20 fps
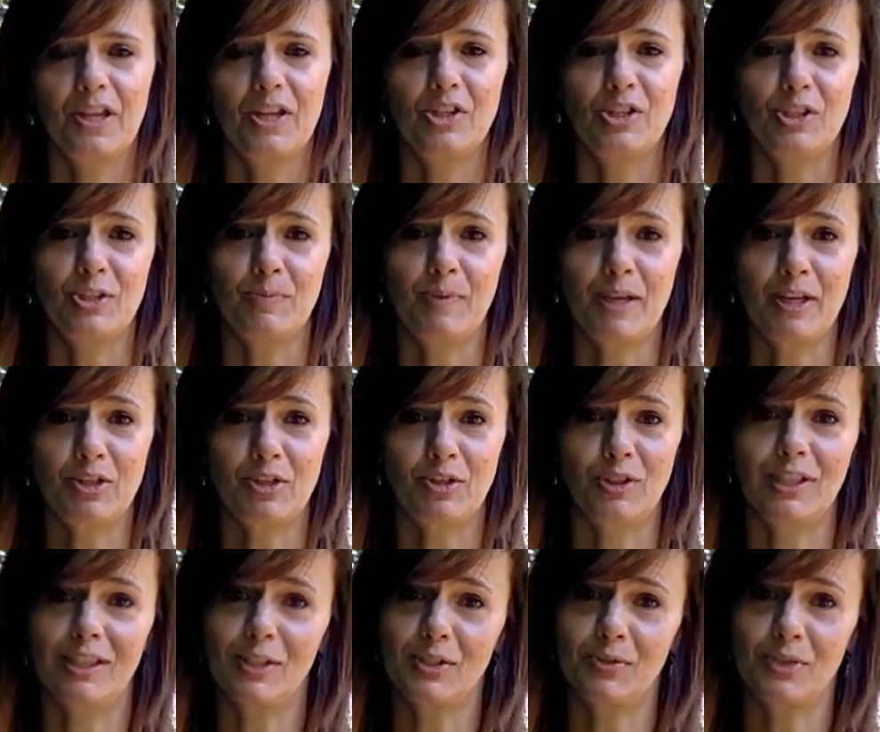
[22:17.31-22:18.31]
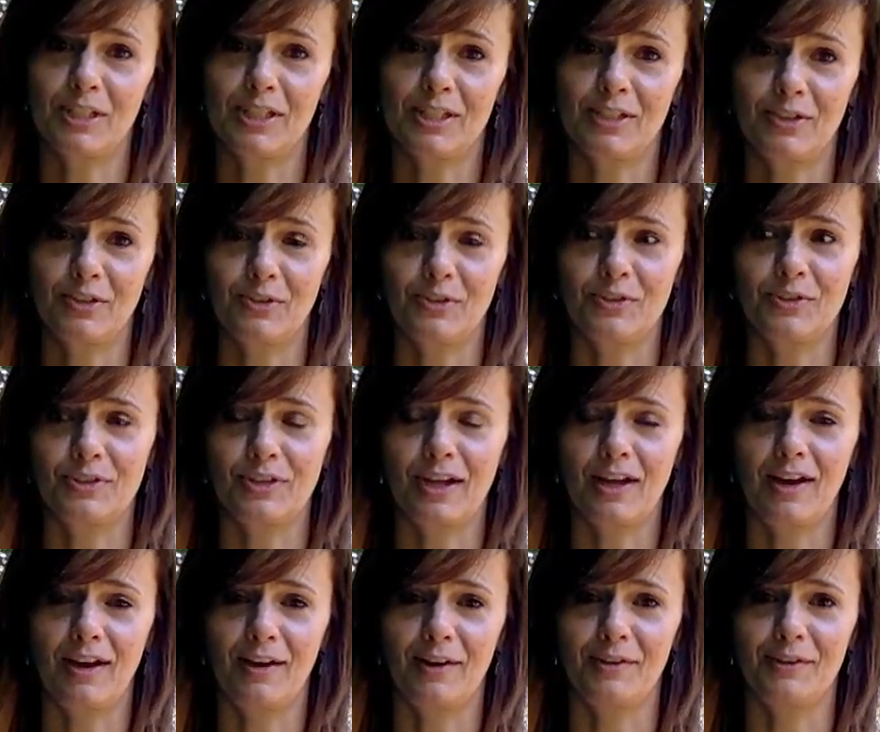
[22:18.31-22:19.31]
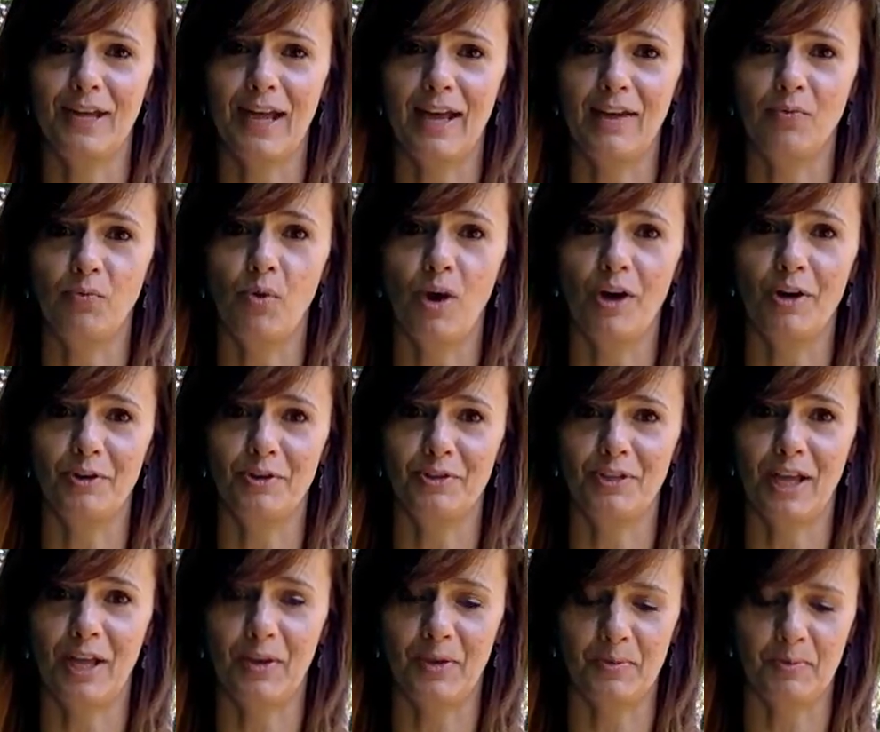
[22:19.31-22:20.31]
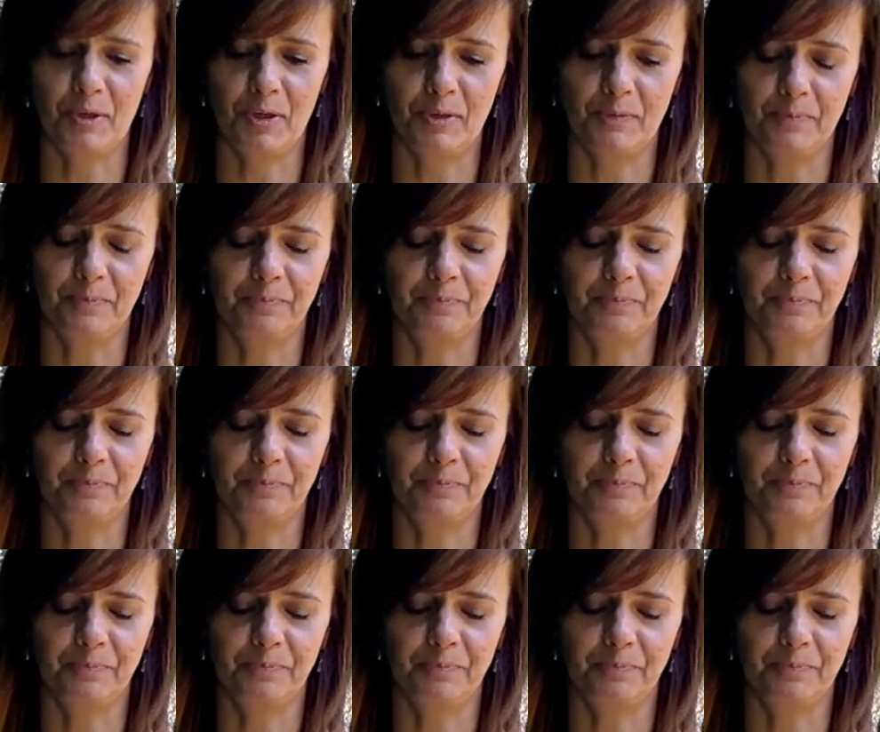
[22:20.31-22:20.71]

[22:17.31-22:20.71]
Just make sure that the crystals are not water soluble.